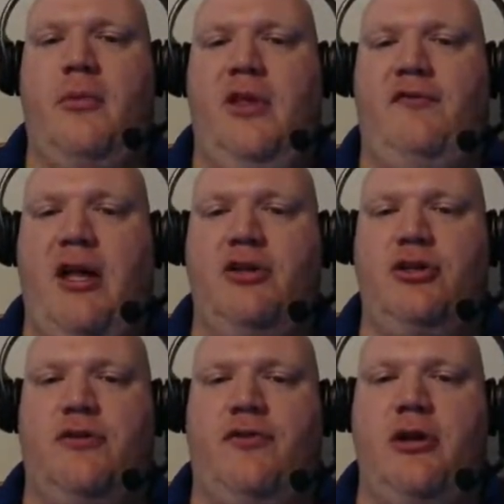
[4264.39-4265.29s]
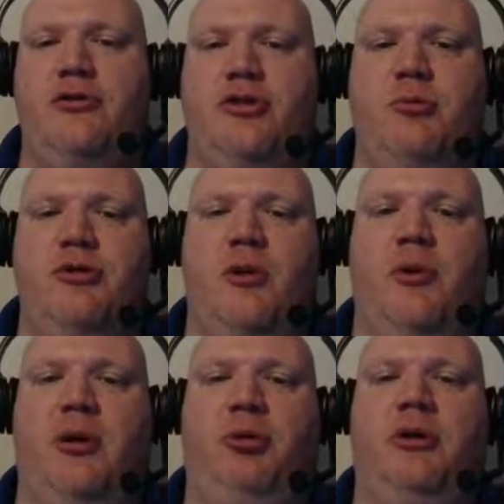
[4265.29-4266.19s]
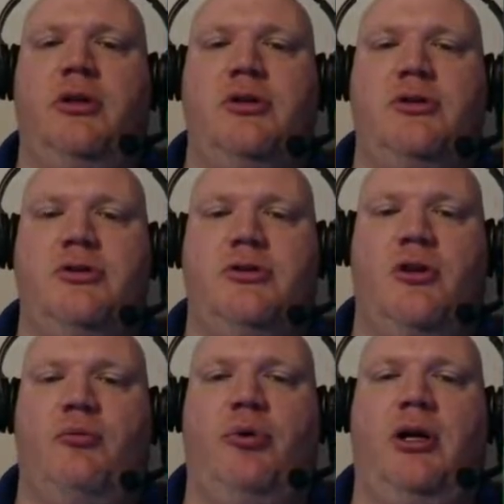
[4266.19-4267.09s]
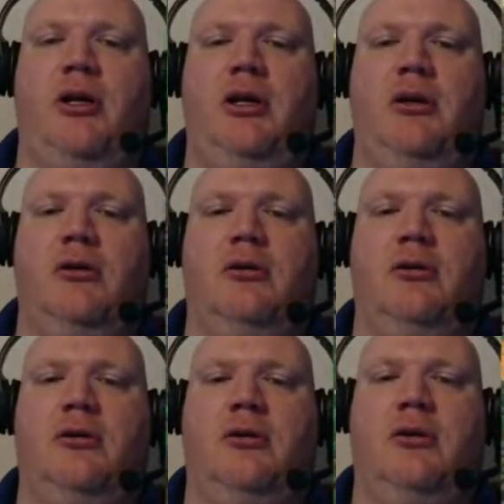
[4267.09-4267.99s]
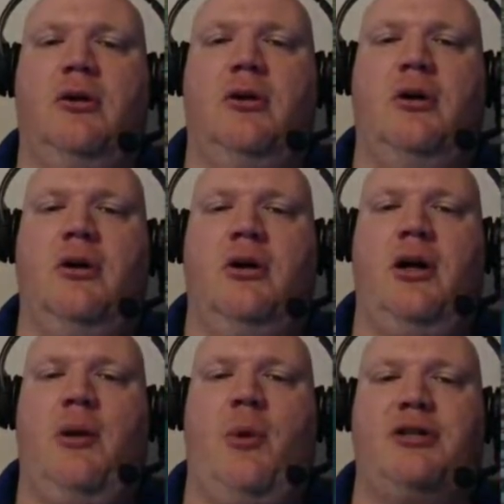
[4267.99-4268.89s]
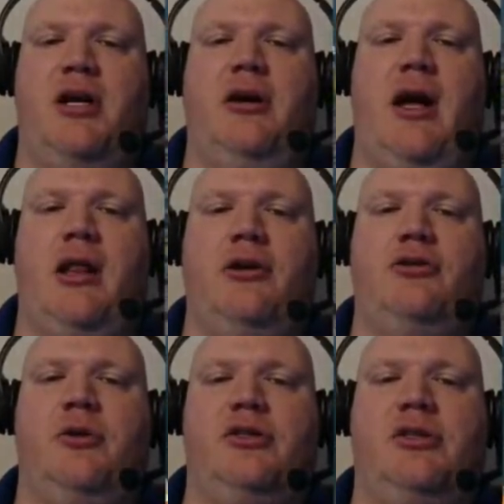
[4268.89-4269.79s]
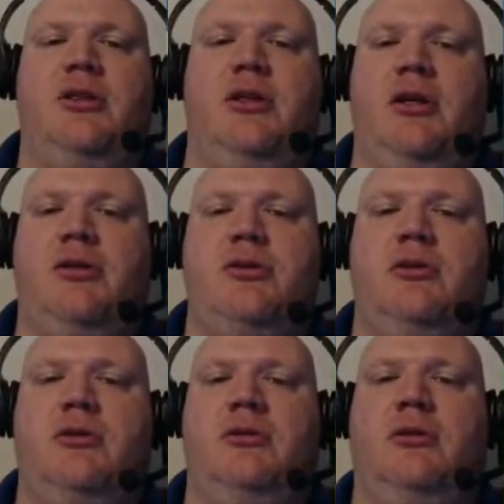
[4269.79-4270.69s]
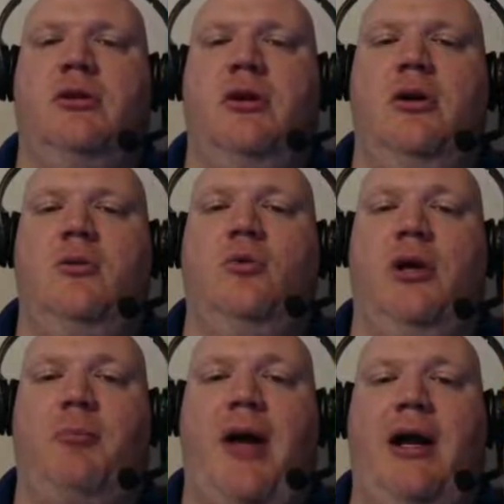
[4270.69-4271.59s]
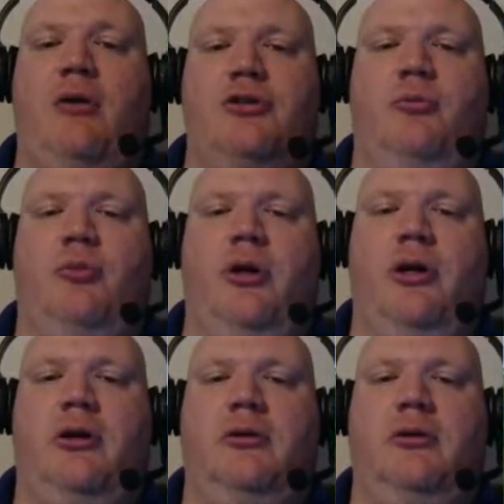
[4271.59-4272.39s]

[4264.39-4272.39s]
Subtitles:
the advantages of not using smooth stone. We can put this stone brick in here, and when I tear it out later to extend this, we'll get back our stone brick.